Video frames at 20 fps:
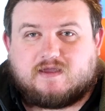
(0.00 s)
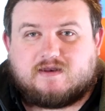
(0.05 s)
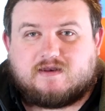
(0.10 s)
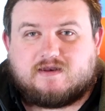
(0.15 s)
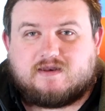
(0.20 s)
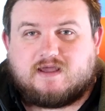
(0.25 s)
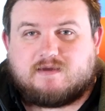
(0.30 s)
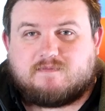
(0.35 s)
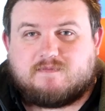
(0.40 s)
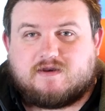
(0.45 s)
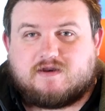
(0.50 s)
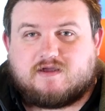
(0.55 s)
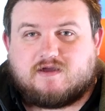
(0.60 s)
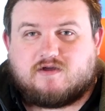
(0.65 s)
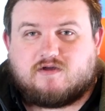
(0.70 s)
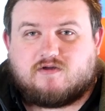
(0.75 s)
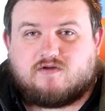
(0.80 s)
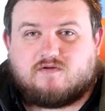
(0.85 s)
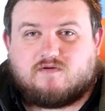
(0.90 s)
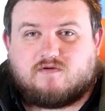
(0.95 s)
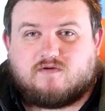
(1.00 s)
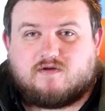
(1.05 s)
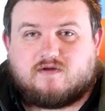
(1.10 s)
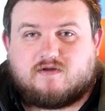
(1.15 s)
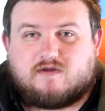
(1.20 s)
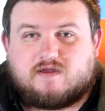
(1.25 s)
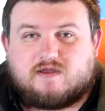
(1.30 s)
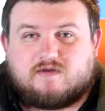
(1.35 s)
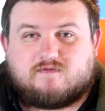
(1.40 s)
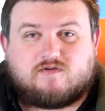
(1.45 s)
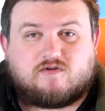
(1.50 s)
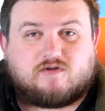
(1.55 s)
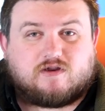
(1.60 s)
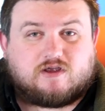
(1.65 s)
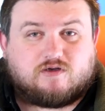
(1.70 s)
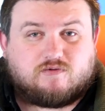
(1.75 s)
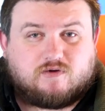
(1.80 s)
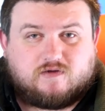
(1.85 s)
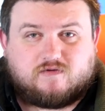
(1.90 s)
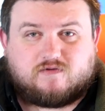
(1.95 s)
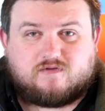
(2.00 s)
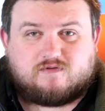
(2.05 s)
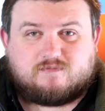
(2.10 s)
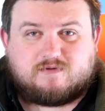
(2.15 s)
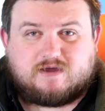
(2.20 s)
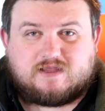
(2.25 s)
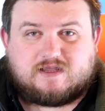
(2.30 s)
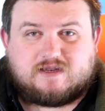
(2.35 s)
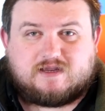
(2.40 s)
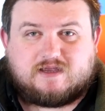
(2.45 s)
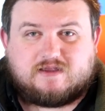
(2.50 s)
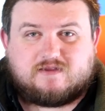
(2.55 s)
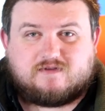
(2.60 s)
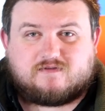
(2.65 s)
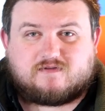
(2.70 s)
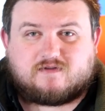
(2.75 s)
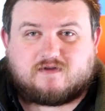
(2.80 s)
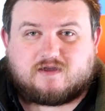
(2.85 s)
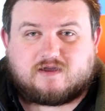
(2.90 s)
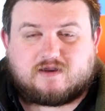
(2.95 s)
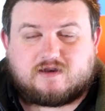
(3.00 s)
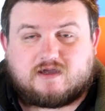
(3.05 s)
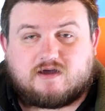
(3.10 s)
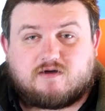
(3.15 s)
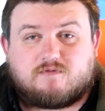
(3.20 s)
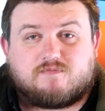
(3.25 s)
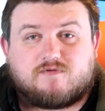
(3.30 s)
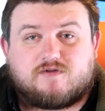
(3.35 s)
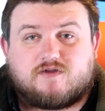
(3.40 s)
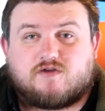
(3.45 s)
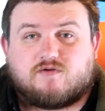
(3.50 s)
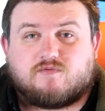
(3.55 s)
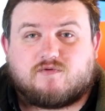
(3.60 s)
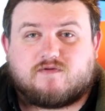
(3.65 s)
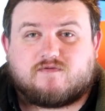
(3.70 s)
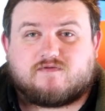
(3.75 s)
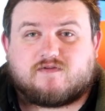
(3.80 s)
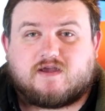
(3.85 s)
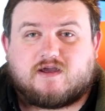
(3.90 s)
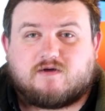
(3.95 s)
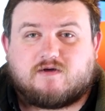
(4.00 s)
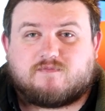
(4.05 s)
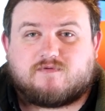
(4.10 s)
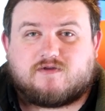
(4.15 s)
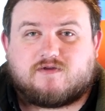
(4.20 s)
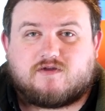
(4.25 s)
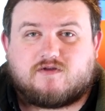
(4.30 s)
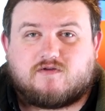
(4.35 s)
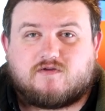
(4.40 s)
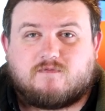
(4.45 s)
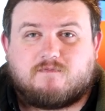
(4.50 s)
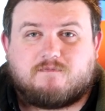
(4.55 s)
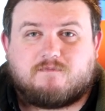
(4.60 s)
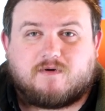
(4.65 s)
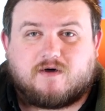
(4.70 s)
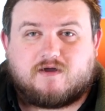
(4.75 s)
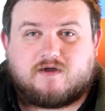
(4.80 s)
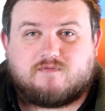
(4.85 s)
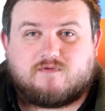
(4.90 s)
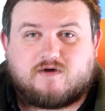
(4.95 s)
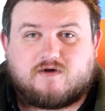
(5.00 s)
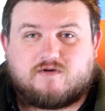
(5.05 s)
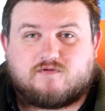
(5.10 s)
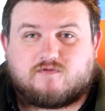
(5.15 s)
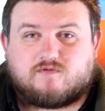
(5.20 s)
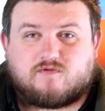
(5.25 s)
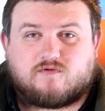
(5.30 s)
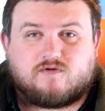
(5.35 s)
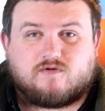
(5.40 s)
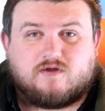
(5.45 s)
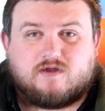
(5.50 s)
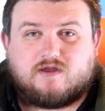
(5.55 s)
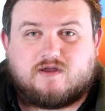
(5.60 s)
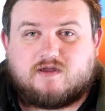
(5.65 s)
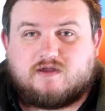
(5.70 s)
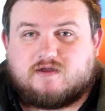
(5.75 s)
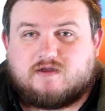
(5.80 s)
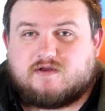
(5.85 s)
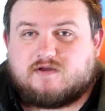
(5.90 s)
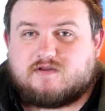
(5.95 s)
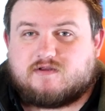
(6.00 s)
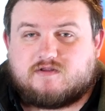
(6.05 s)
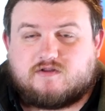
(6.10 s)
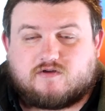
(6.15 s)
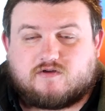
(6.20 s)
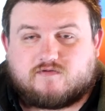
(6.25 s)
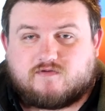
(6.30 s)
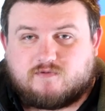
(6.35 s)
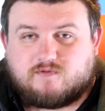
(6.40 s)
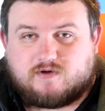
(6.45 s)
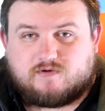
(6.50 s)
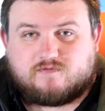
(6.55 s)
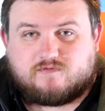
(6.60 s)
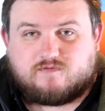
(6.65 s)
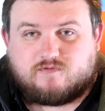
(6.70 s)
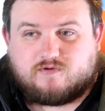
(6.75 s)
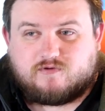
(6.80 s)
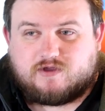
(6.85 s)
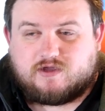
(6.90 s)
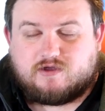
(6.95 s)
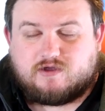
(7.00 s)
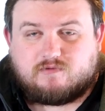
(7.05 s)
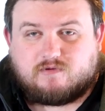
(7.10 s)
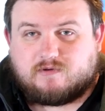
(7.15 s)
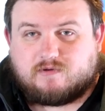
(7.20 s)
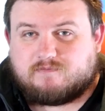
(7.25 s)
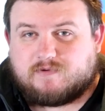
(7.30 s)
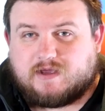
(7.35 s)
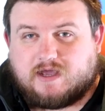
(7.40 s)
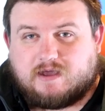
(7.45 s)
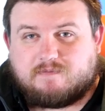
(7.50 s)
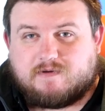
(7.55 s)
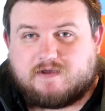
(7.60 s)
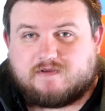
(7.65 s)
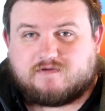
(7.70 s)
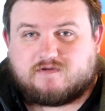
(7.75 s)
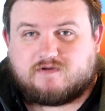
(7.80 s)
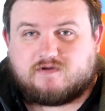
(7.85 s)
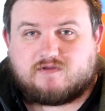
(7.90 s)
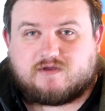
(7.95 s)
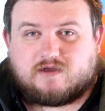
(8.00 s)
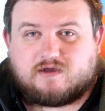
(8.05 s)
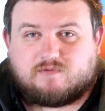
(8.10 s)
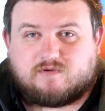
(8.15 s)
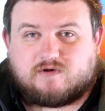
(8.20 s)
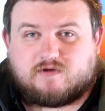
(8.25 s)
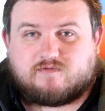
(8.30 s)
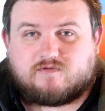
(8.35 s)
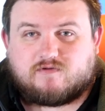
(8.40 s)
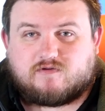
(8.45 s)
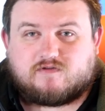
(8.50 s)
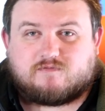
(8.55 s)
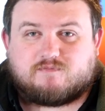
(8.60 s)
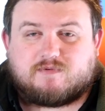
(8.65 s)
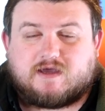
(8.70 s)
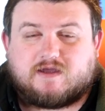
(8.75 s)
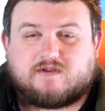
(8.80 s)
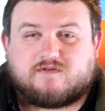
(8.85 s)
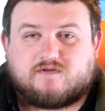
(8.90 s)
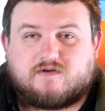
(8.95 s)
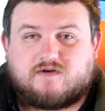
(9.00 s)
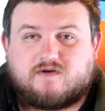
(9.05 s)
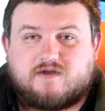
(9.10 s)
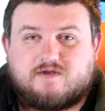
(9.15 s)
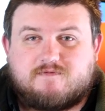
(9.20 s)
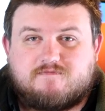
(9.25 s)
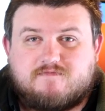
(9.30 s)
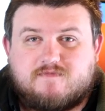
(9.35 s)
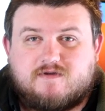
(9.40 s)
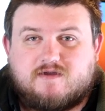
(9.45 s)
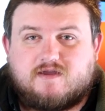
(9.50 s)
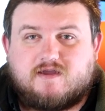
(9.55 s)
Let me know if you've got any questions about the lens that I can help you with to help you buy one or look for one for you. I'm happy to do that when I've got spare time.